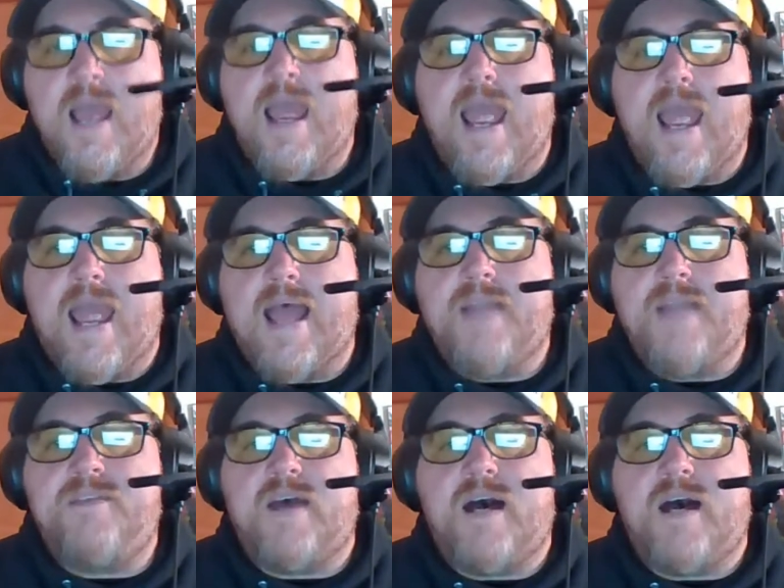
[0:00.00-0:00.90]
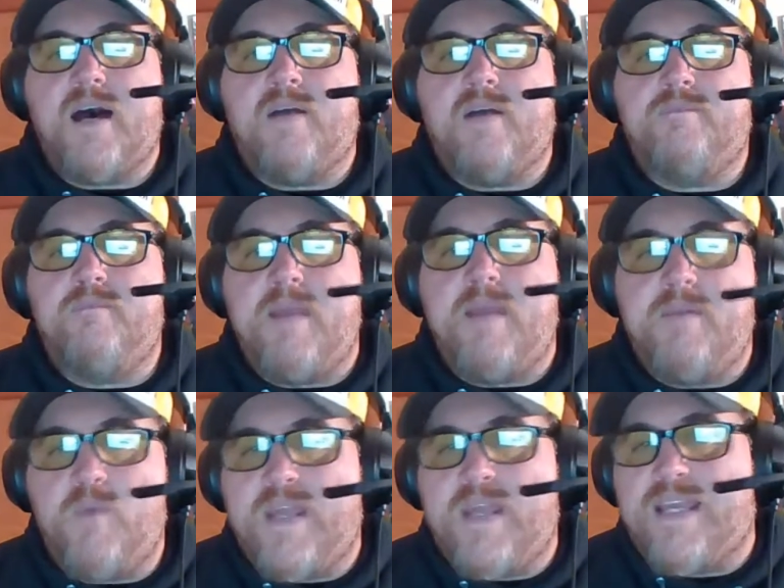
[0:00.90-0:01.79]
And maybe
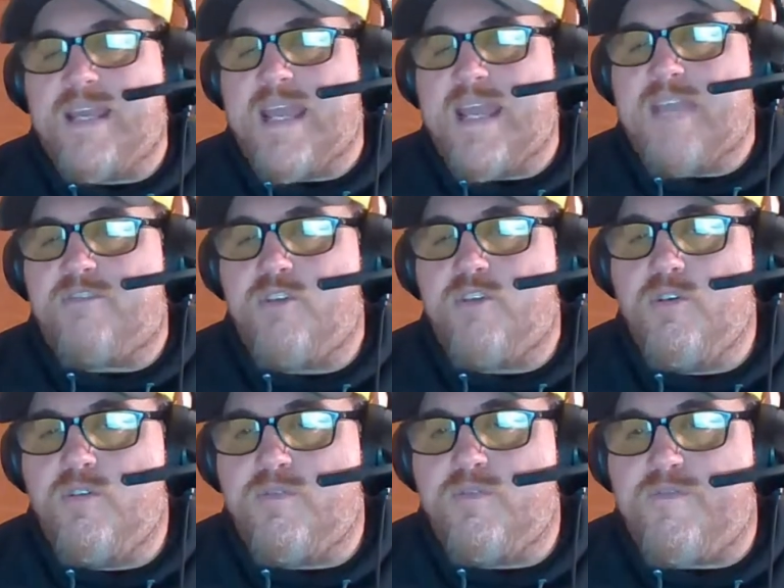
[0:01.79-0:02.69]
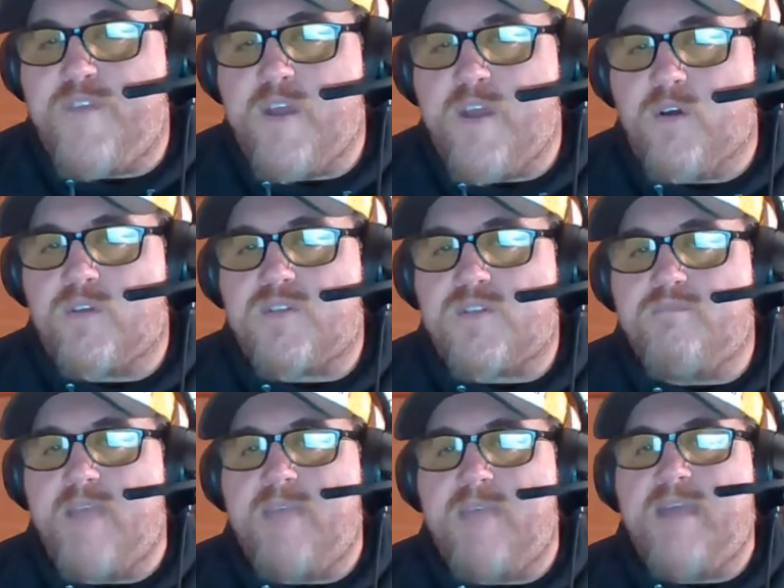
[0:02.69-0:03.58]
we can get to Fields,
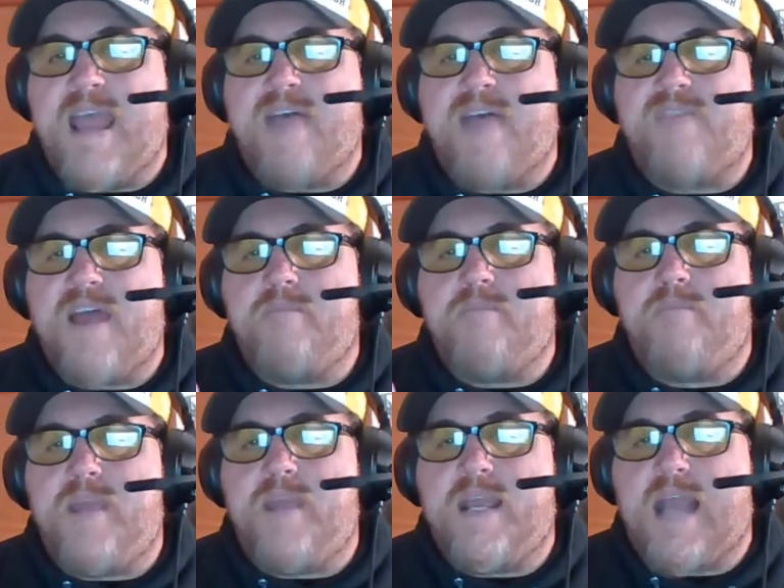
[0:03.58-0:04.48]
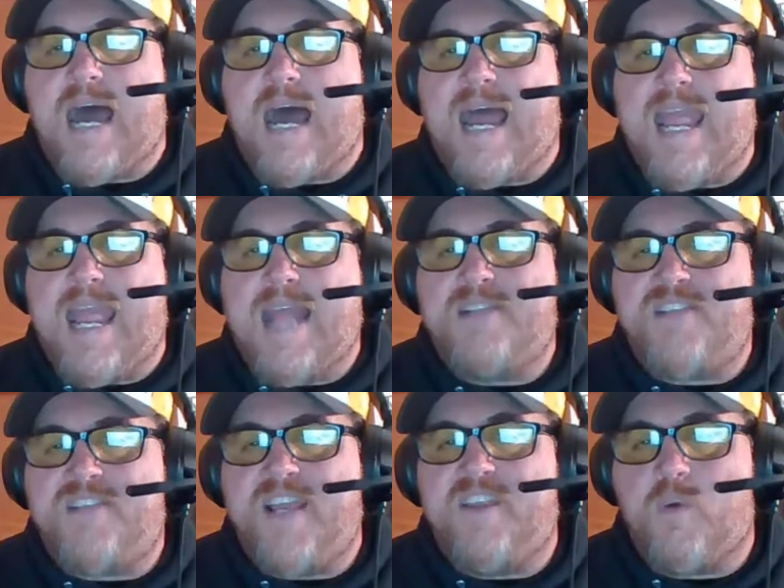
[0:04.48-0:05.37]
maybe have that big
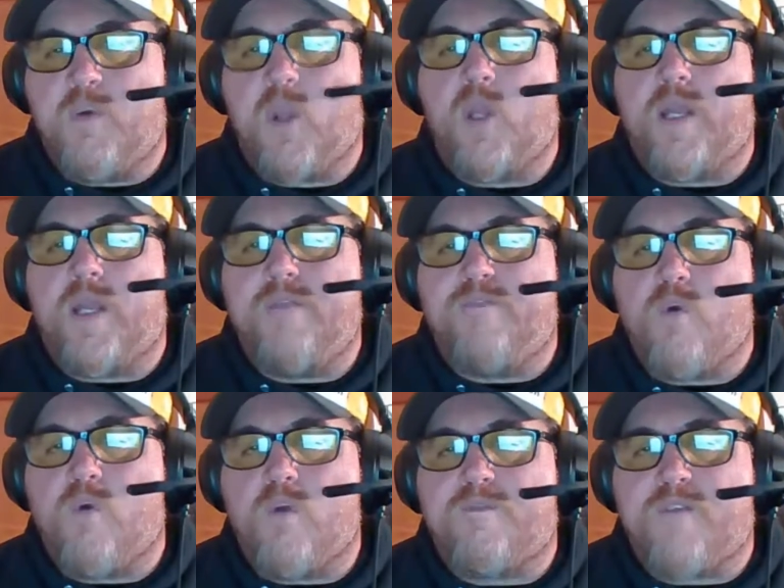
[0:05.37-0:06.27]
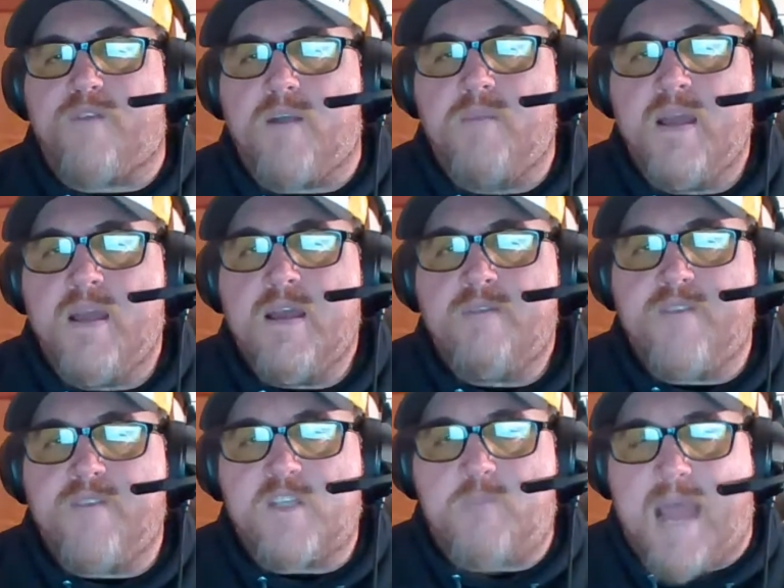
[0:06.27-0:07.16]
INT that we're looking for from
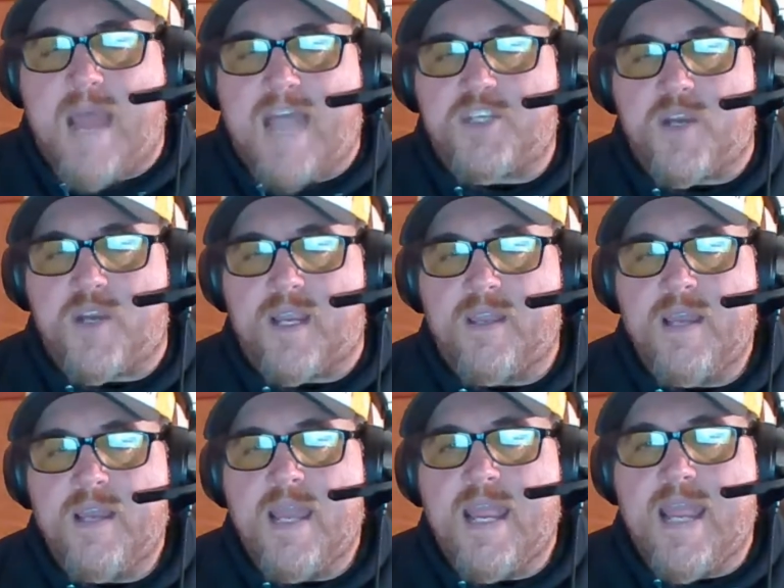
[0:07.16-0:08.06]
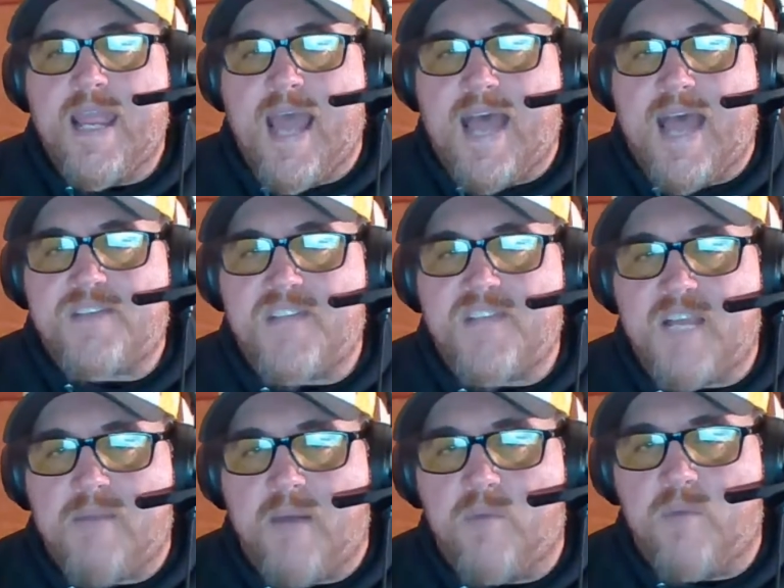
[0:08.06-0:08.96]
Fitzpatrick. He has to
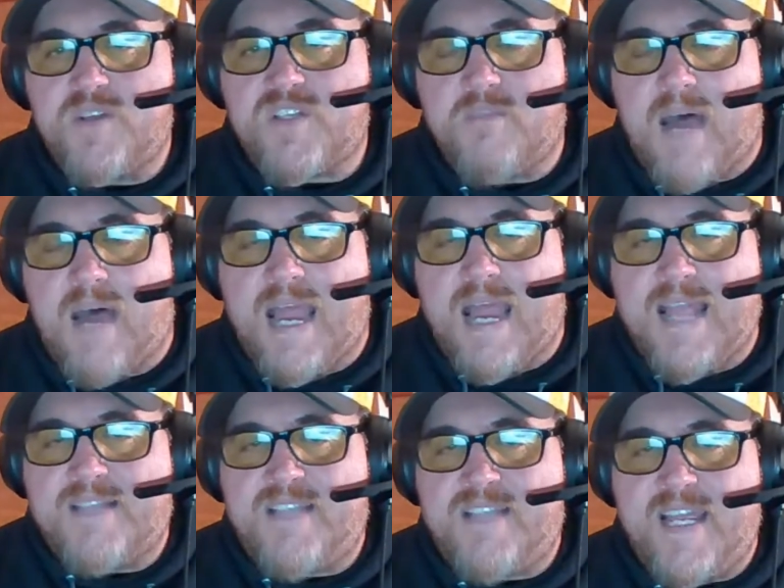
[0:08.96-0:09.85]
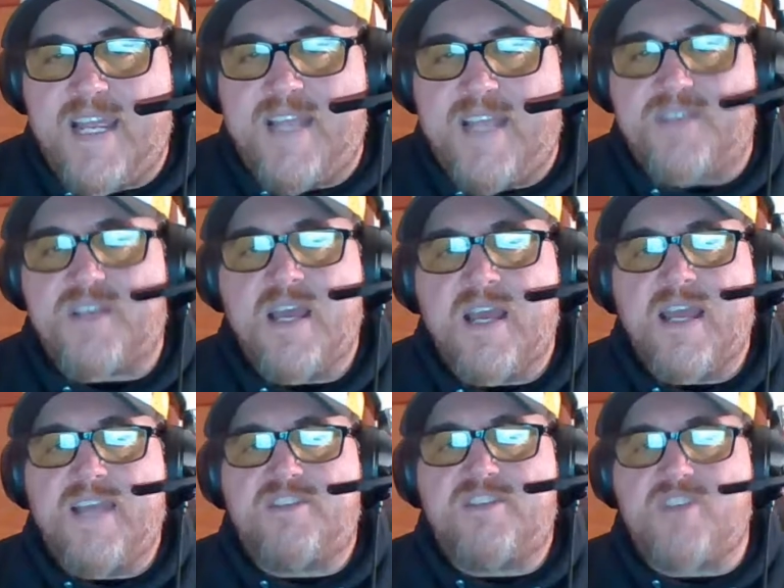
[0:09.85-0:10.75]
come up with some INTs.
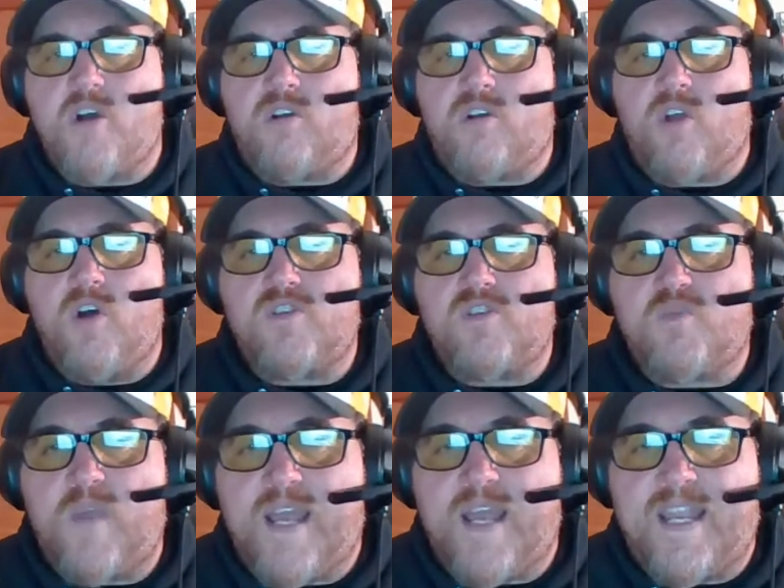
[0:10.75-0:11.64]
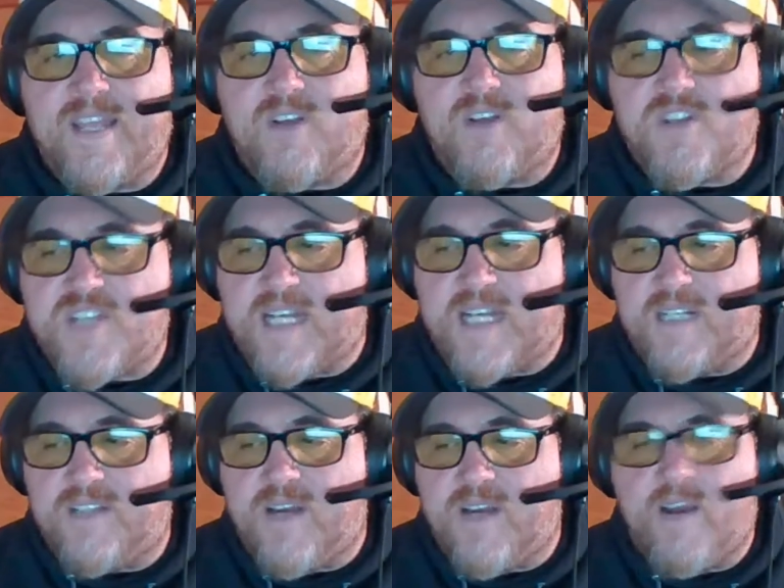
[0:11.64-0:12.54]
He's so close. We got to get our
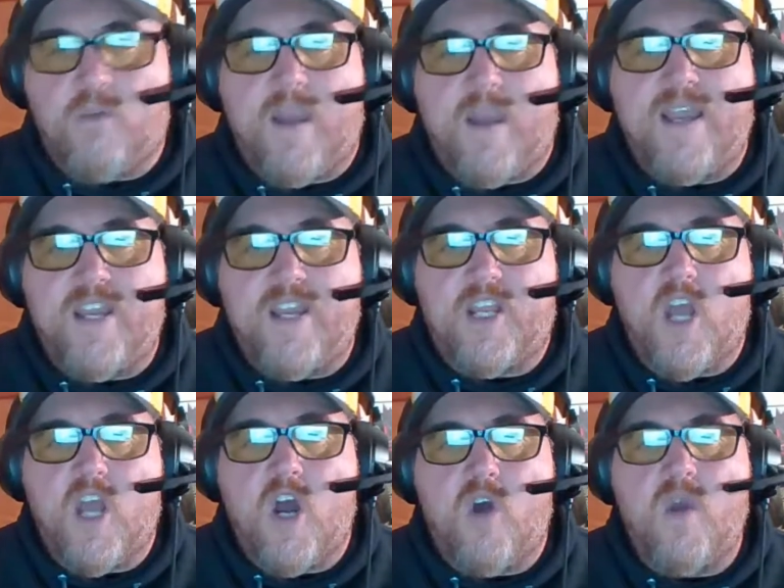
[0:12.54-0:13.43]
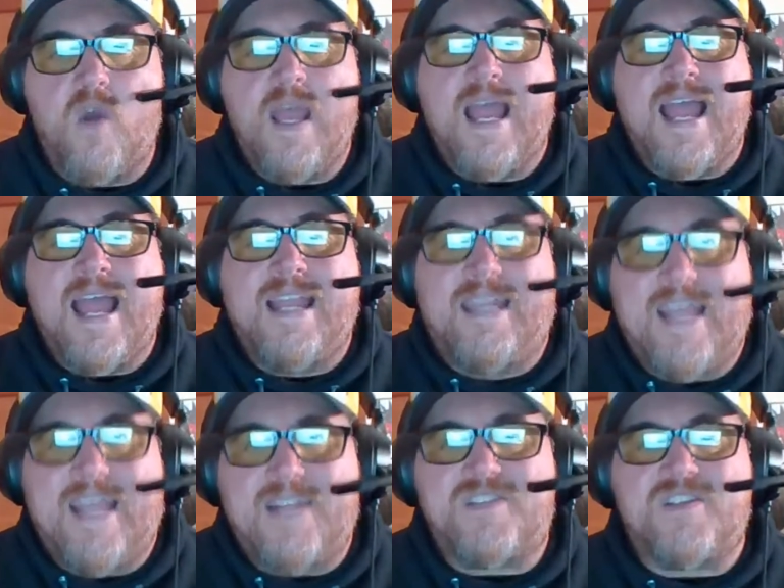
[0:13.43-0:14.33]
secondary ready to go and
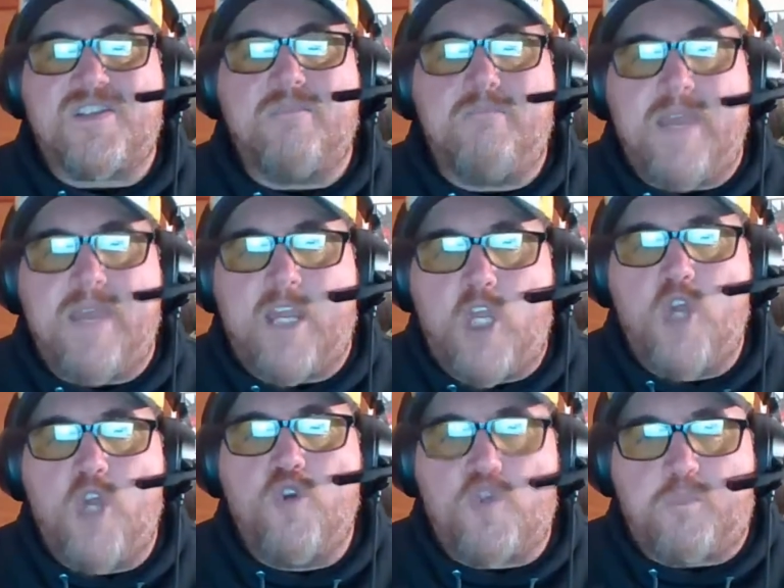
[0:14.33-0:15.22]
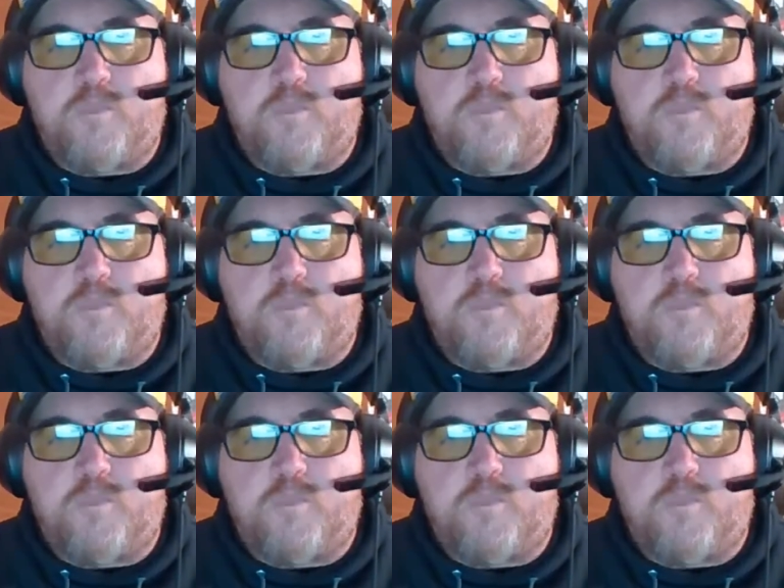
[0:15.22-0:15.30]
get some big, huge